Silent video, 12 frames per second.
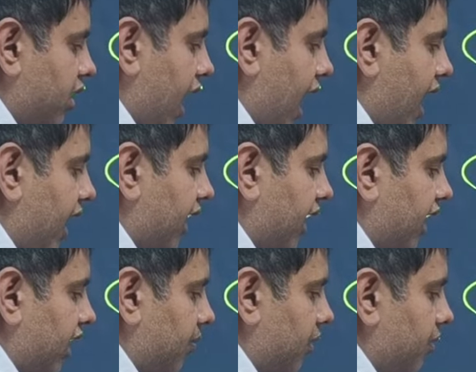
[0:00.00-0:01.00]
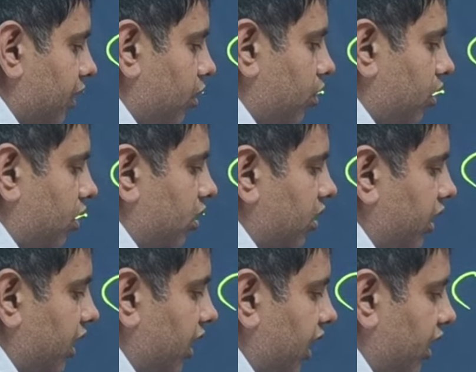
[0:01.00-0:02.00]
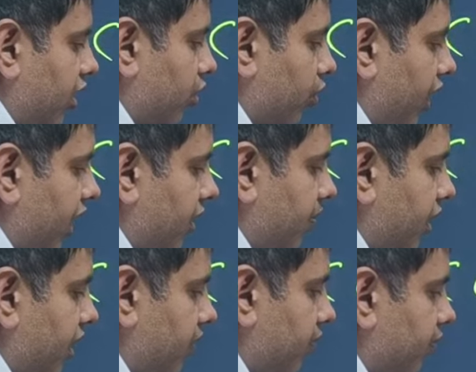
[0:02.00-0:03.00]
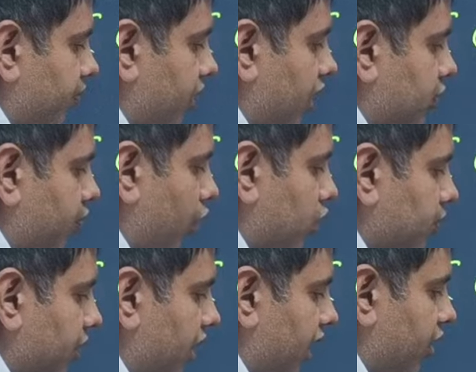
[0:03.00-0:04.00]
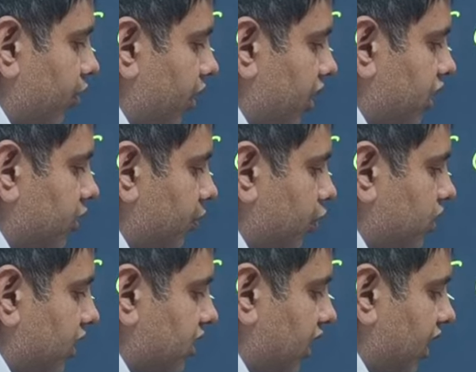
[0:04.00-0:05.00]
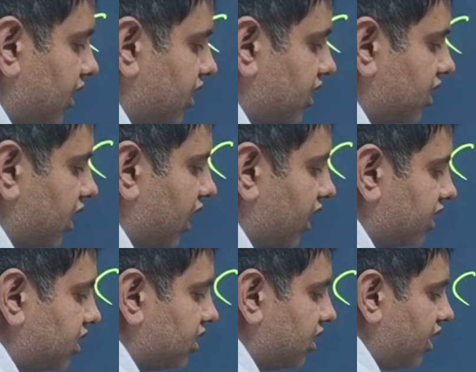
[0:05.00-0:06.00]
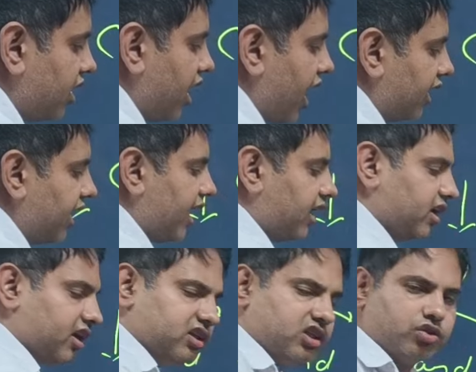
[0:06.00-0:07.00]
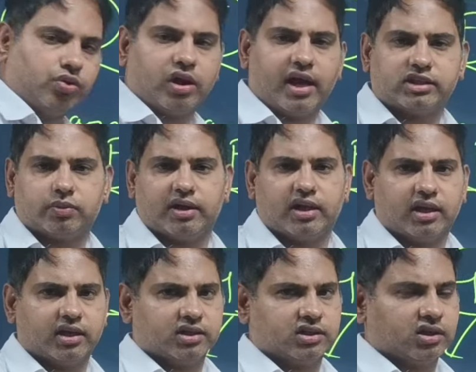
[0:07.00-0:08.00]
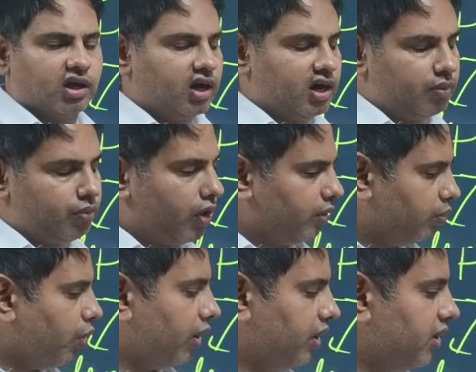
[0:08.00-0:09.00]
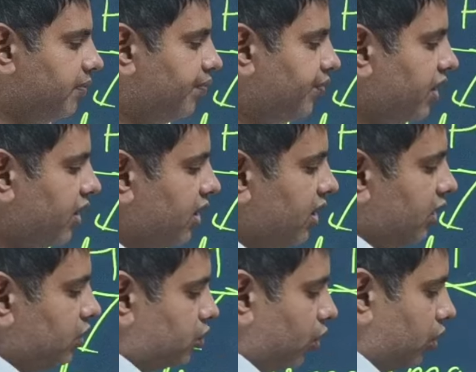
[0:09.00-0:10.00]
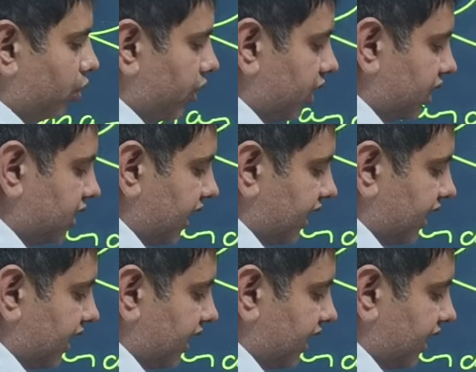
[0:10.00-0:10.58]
and ATP will degrade into ADP plus phosphate, and during this process energy is released, and that energy is utilized by the body. So during these